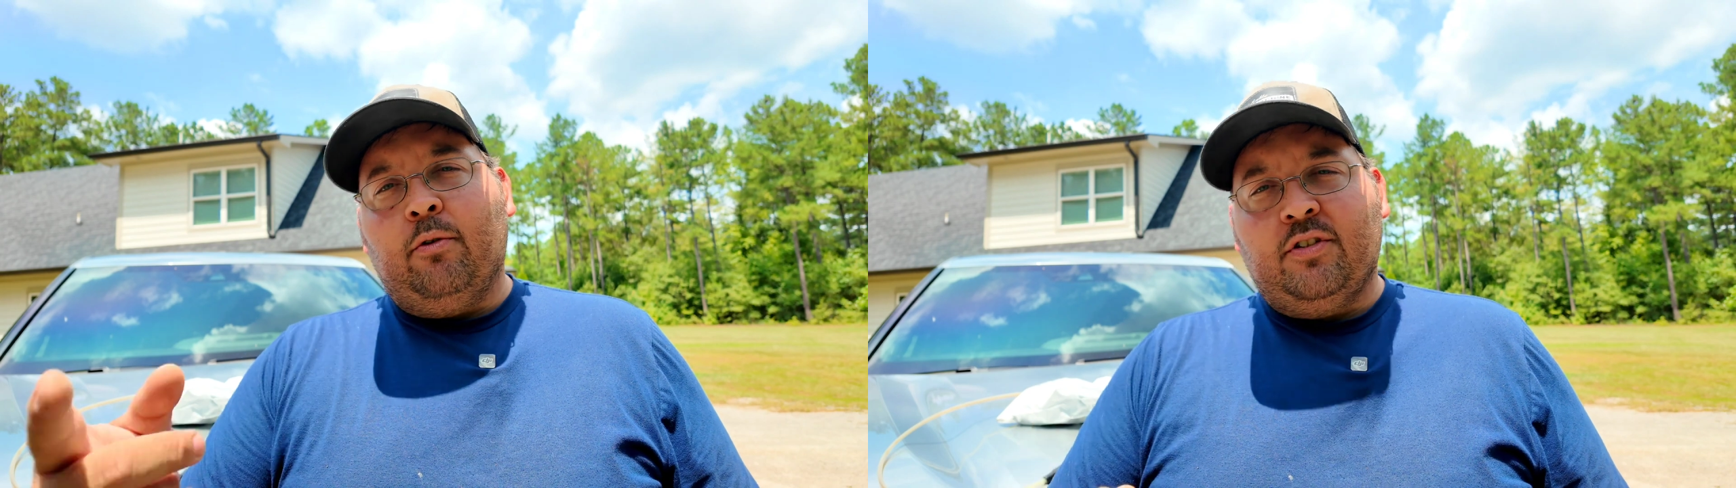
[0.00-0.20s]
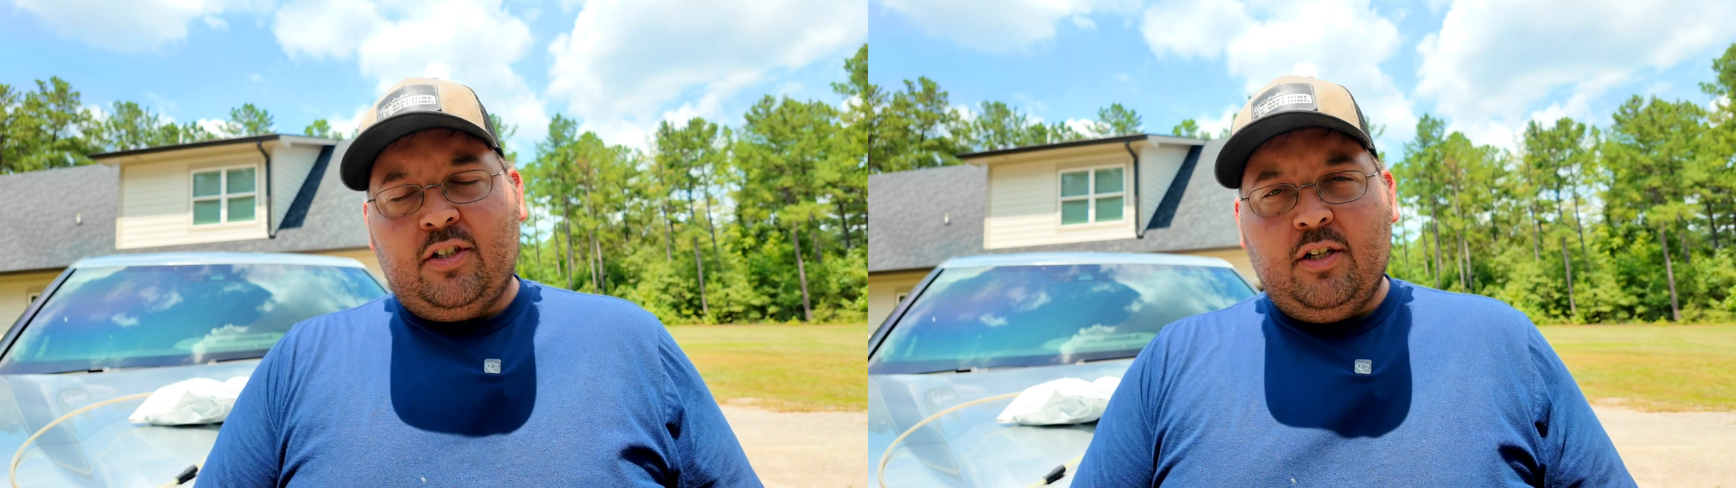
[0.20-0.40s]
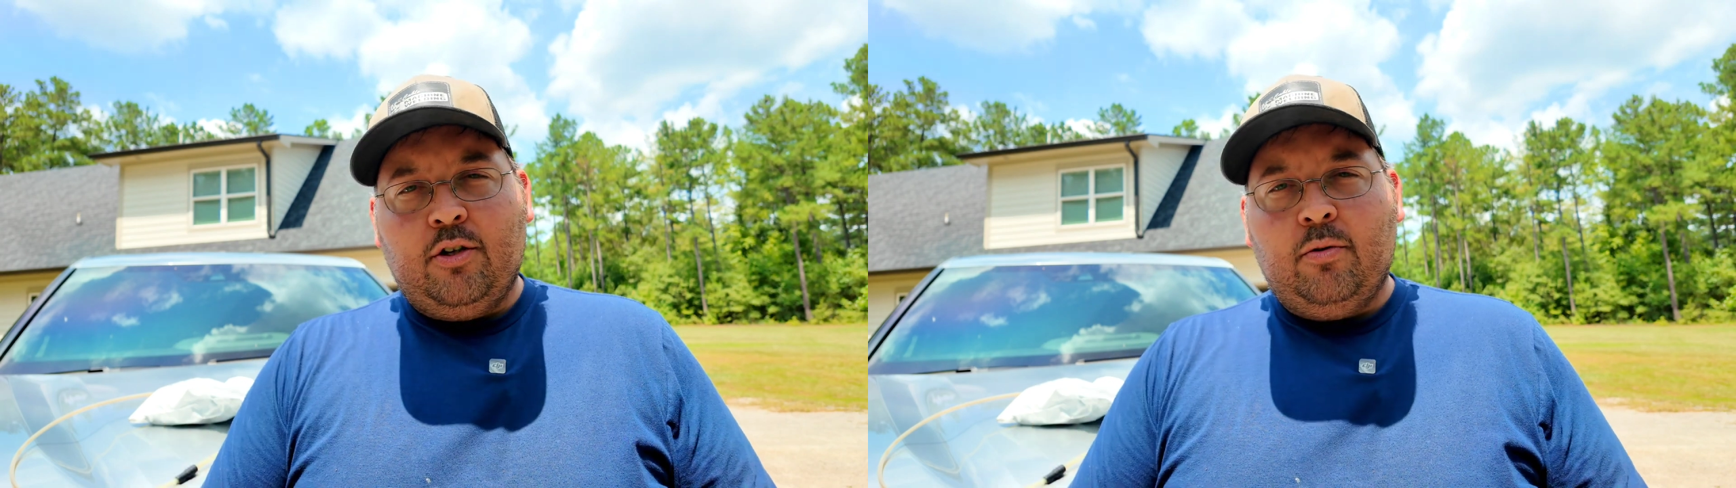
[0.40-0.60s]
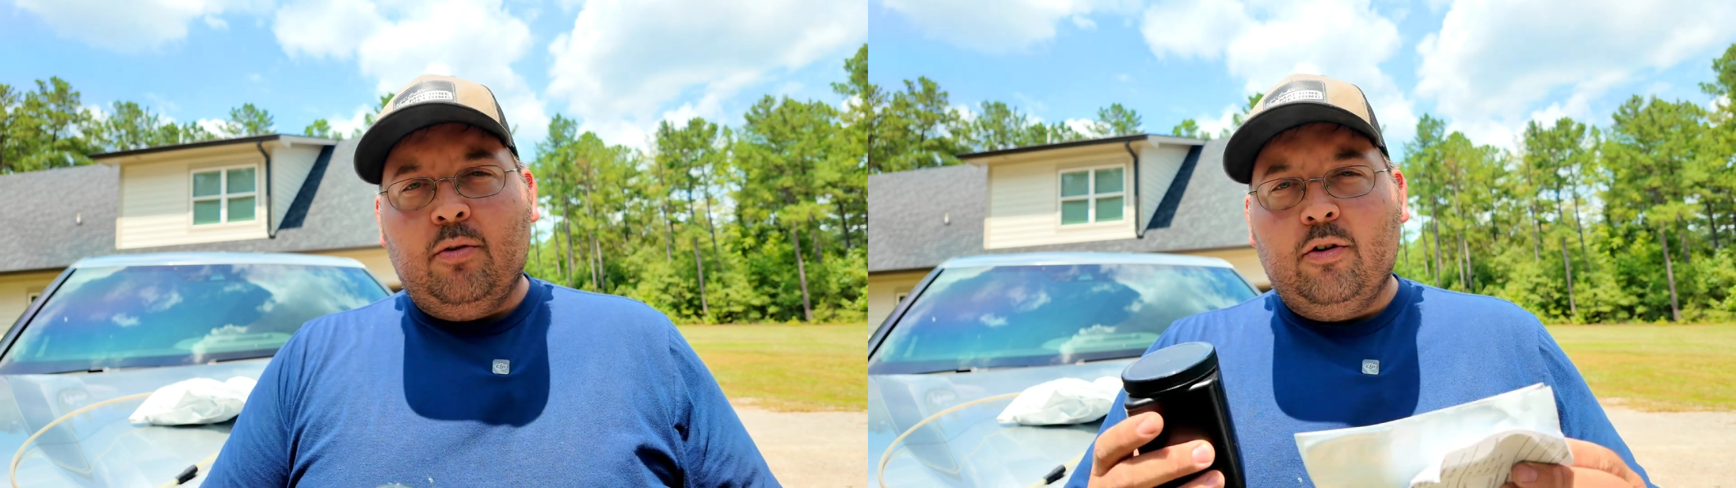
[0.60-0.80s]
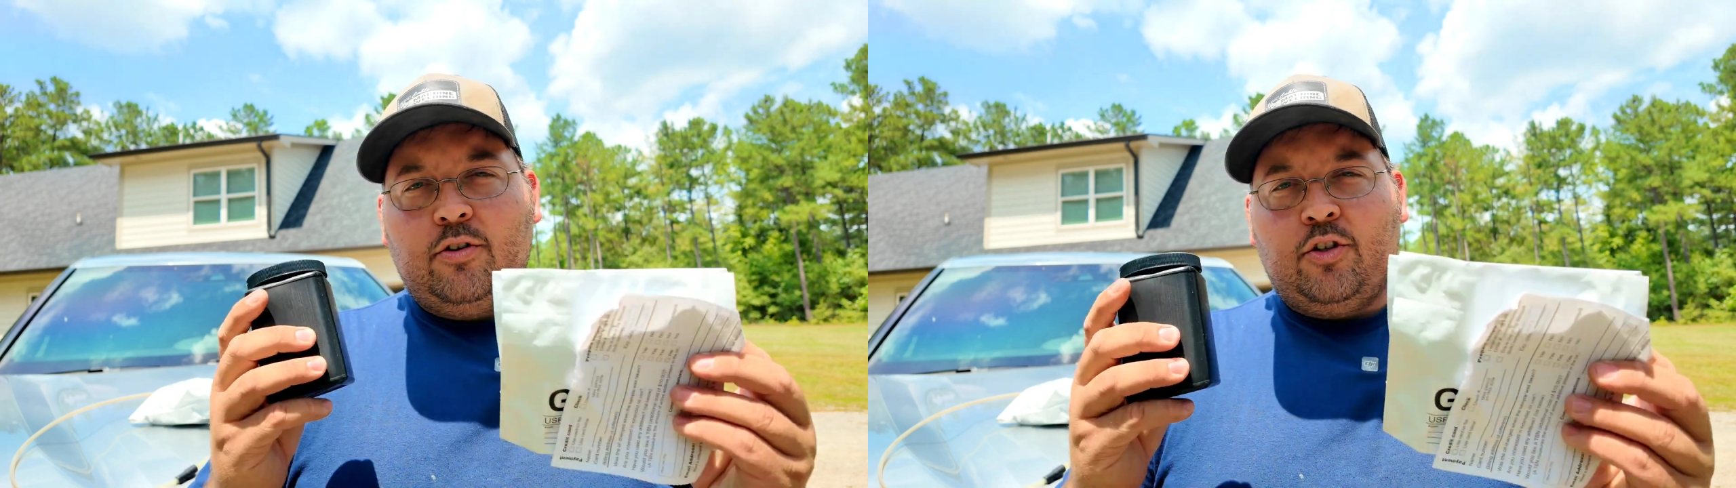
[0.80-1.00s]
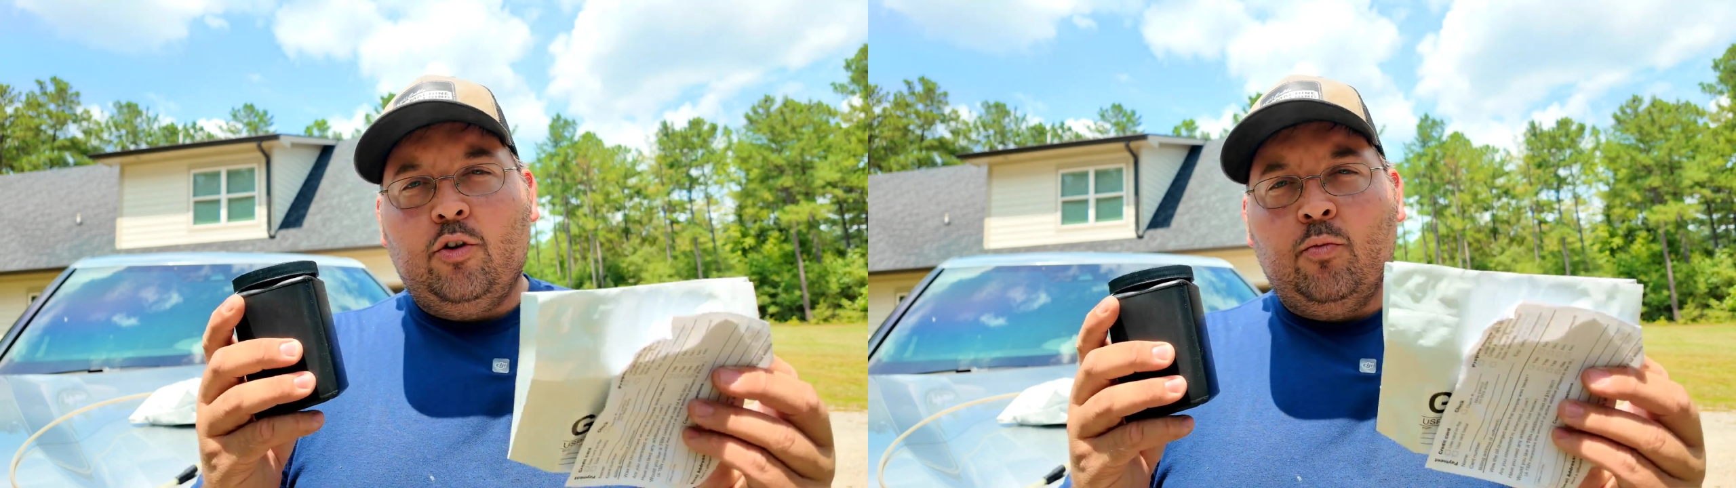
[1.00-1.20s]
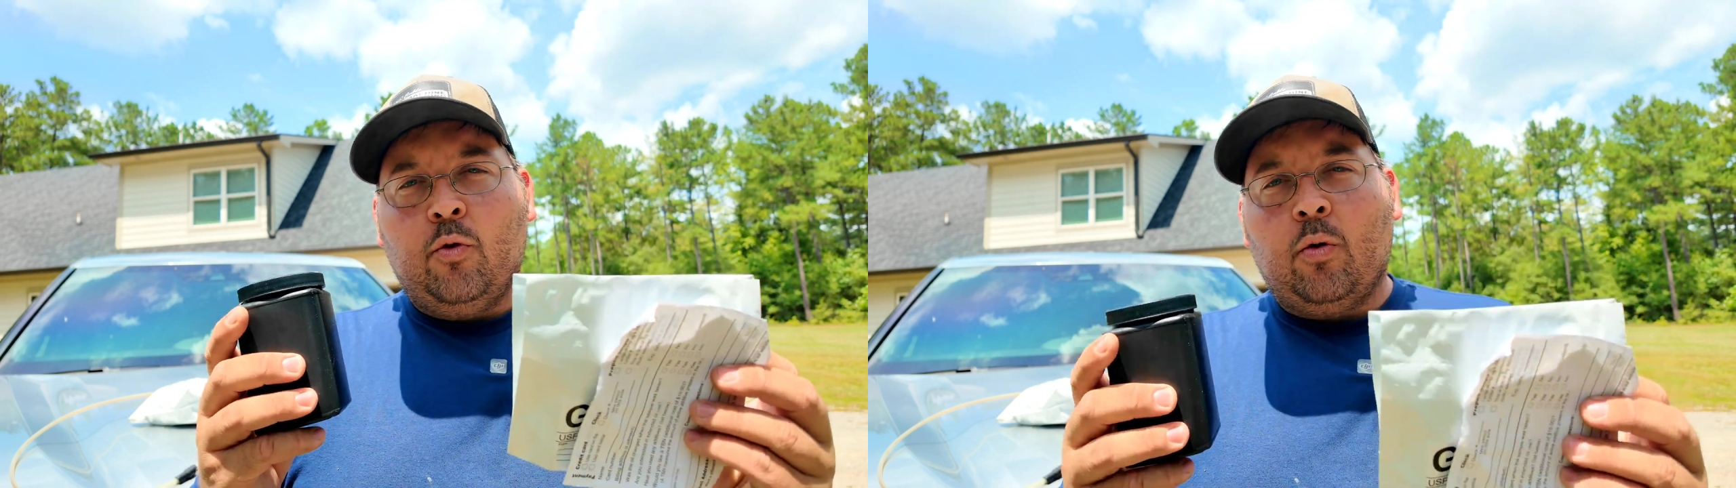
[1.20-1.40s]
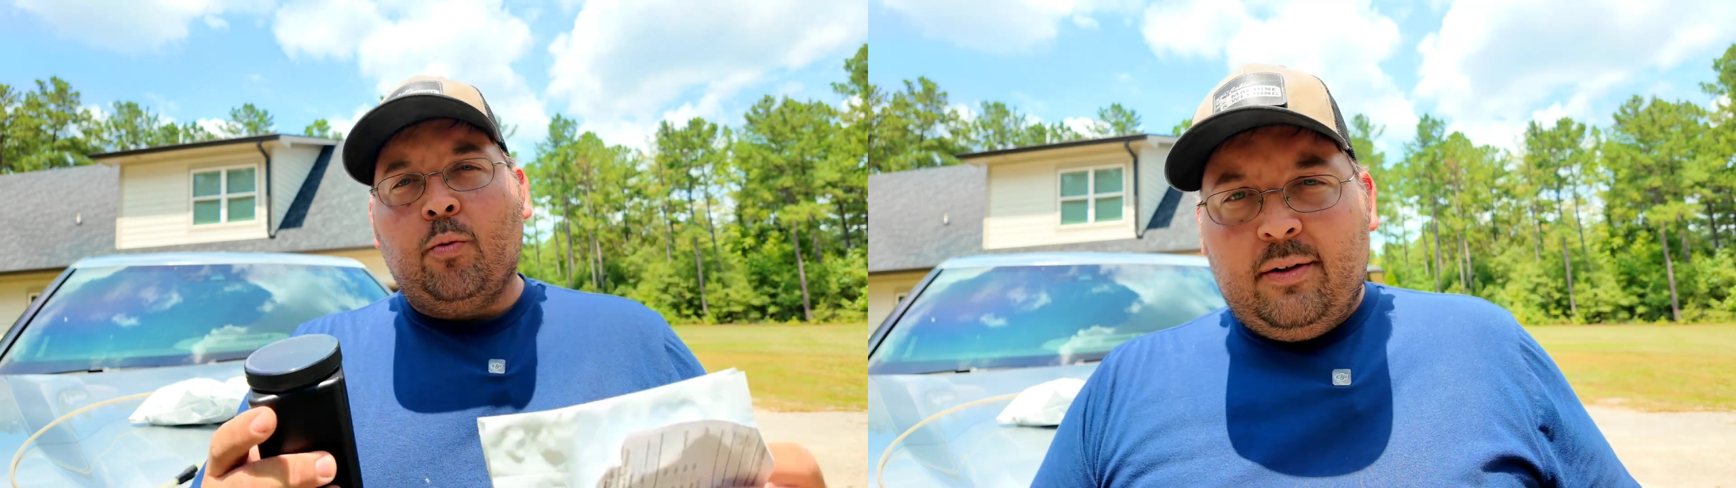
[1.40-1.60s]
they will send you two
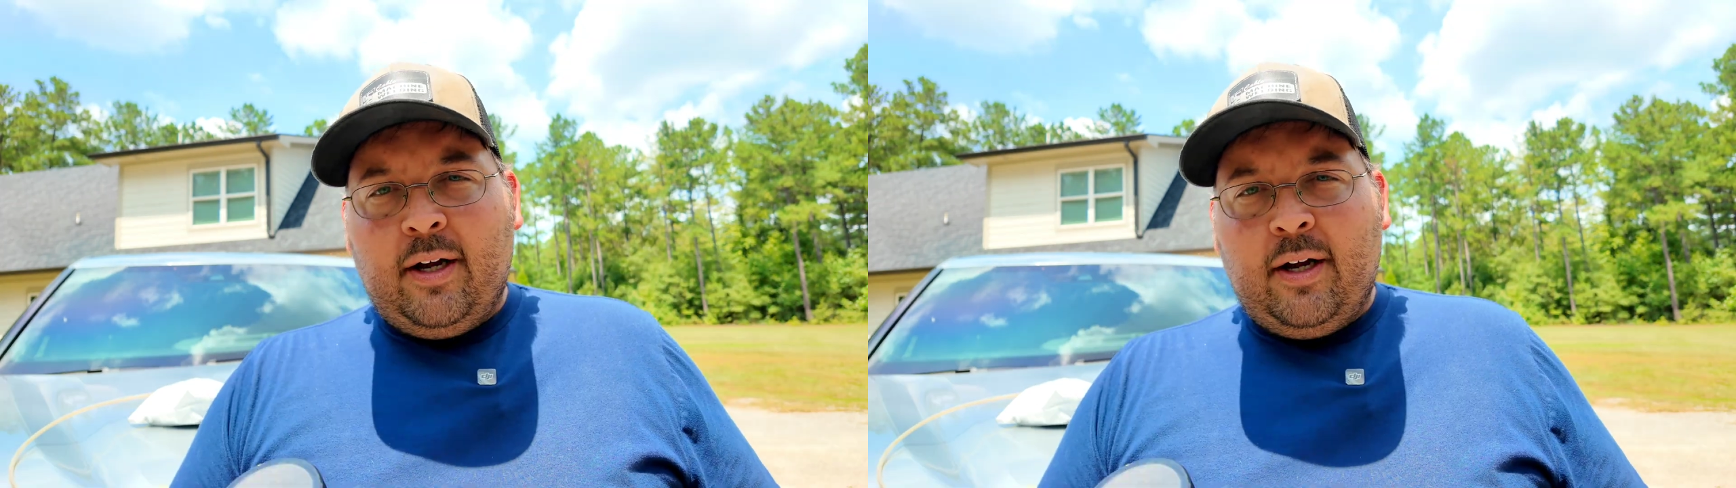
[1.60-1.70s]
more.